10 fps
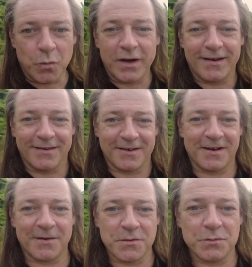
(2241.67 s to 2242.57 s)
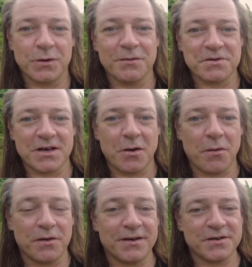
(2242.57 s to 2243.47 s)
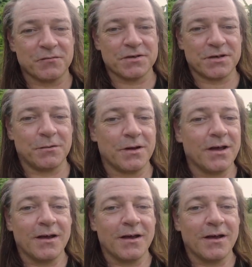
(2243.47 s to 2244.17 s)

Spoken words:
weird clothes when I was a goth, and as a result,